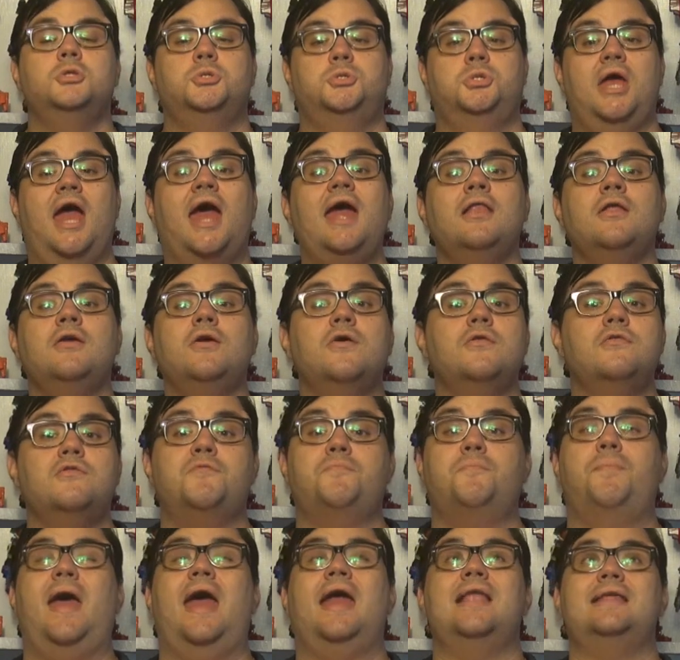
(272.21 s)
Jen could
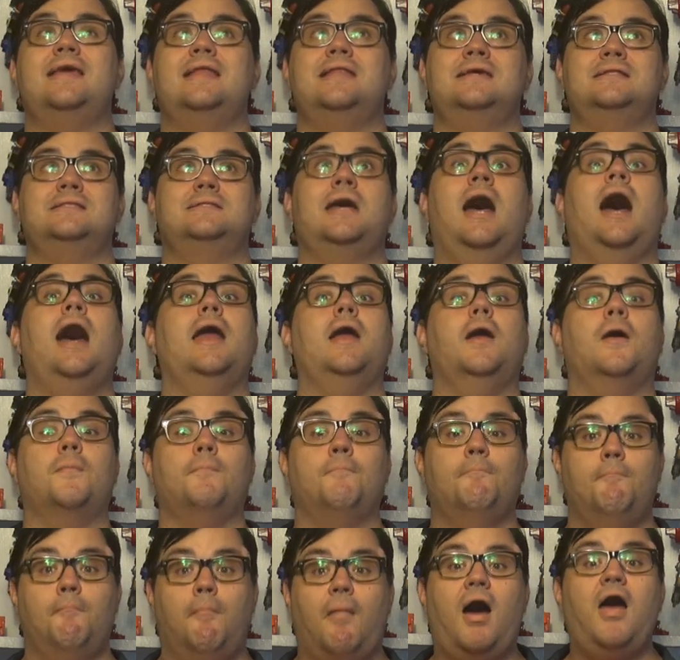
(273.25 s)
spend an entire
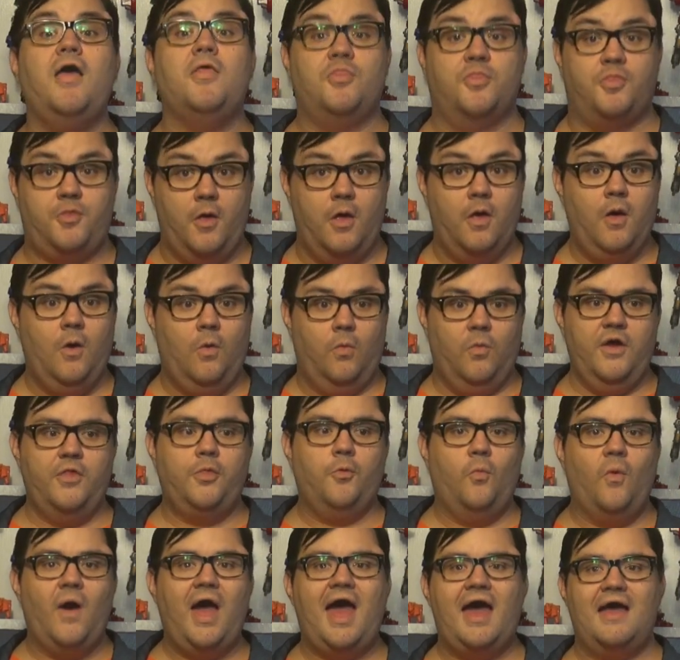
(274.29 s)
month with
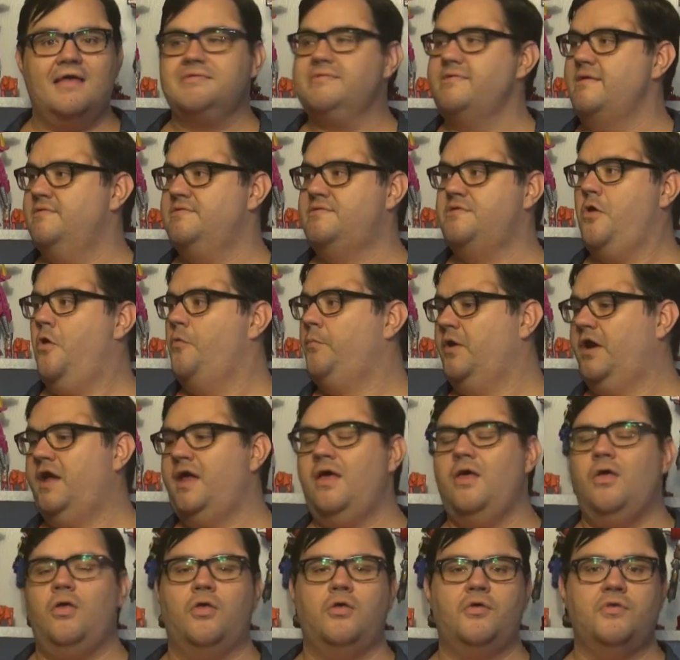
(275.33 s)
Wes in Silver
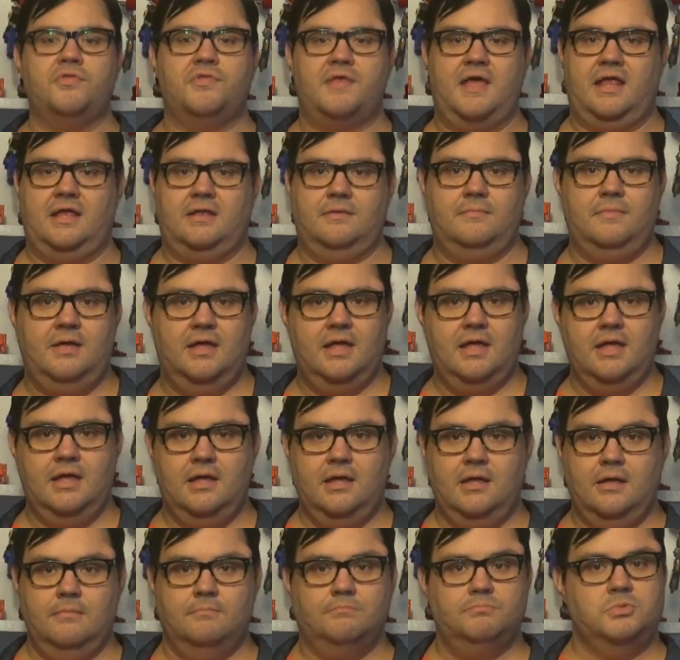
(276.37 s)
Hills in
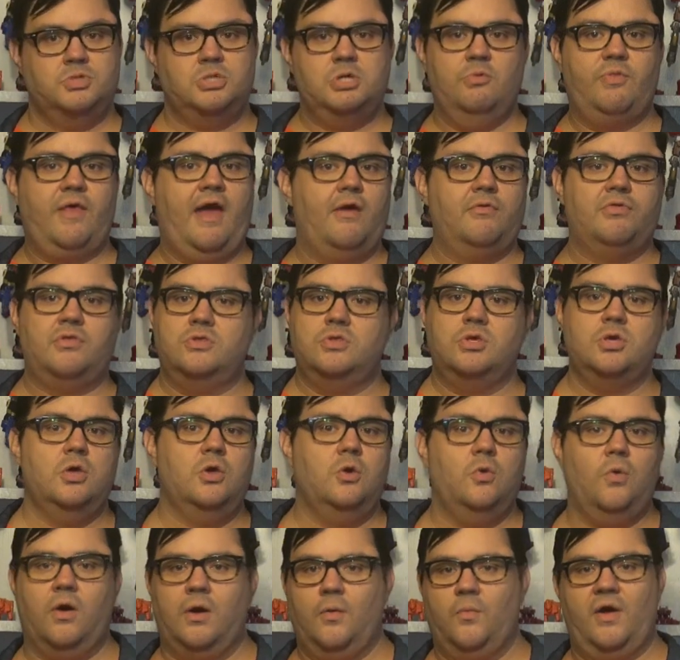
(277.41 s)
two thousand
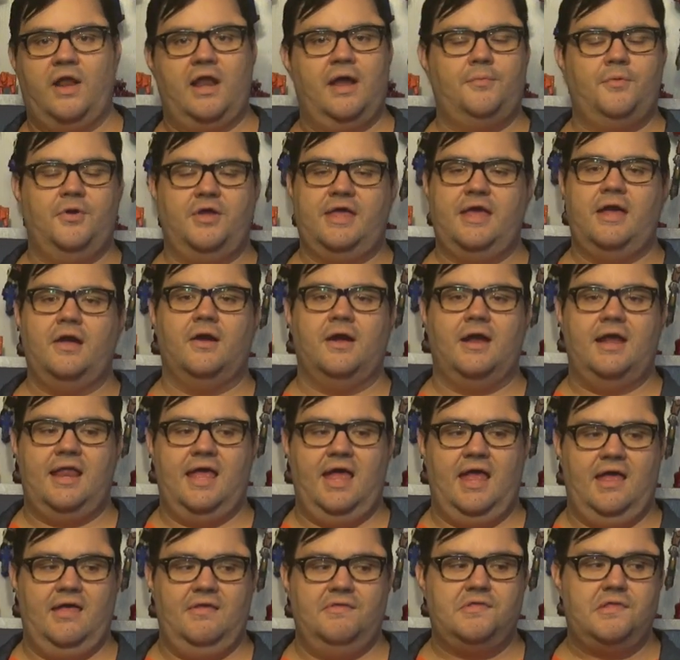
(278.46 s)
two or whatever year it
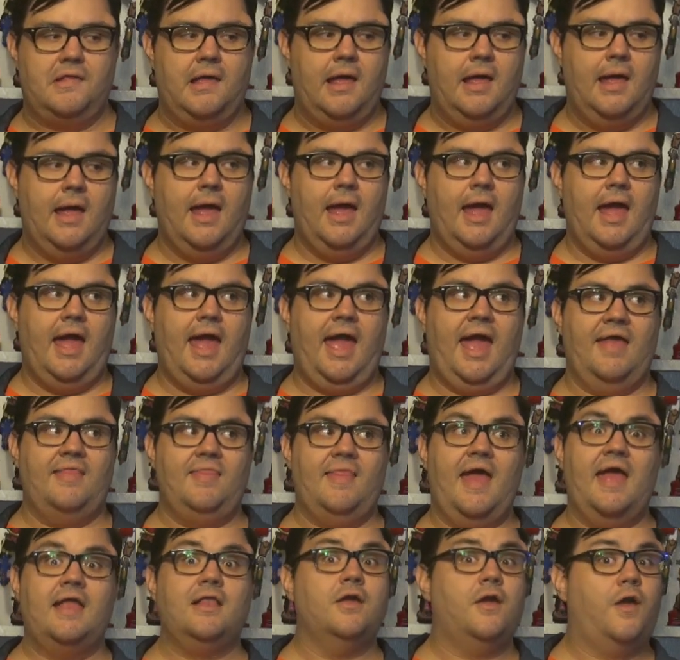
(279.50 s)
is, and
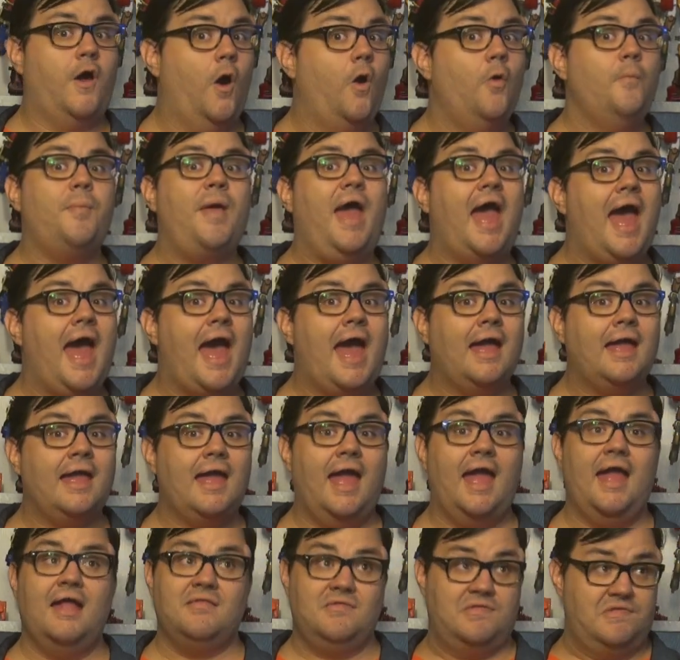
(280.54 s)
then go back
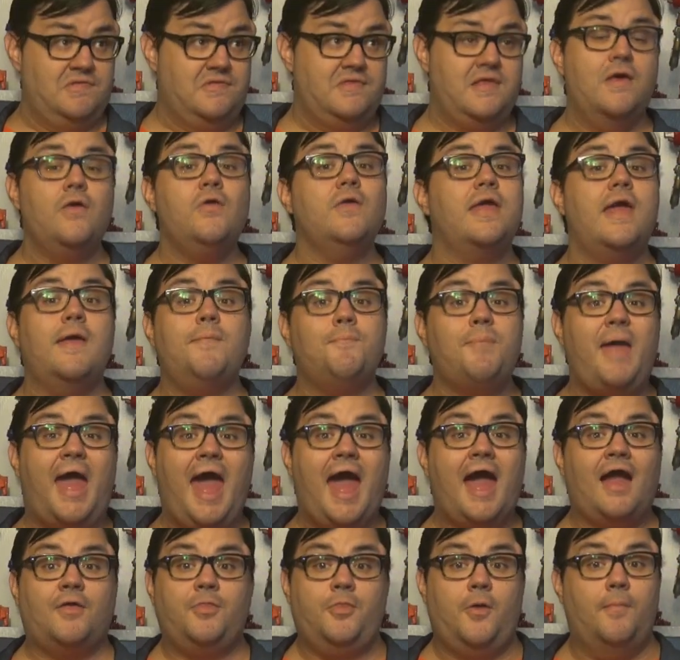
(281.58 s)
and still get
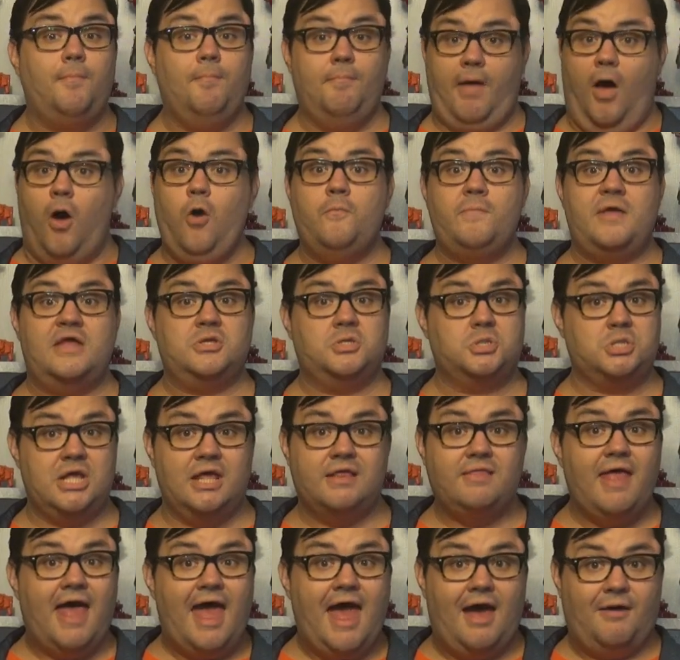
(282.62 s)
back the moment
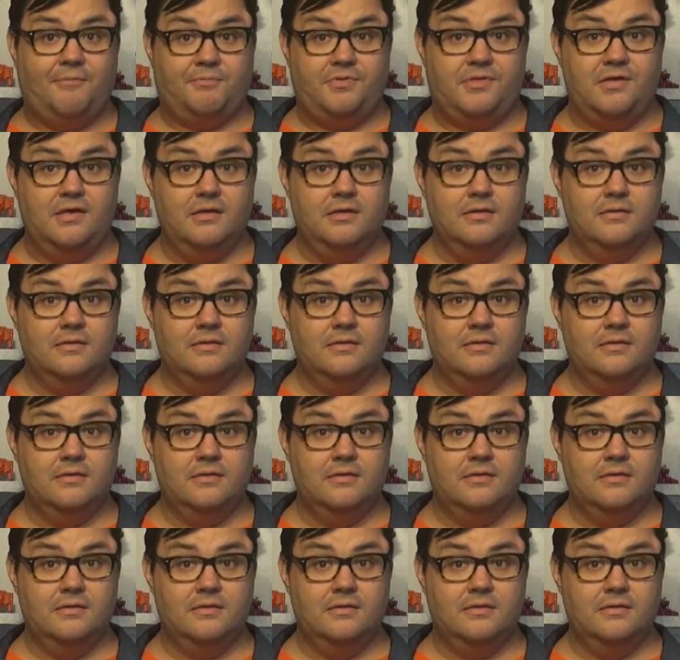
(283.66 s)
she left.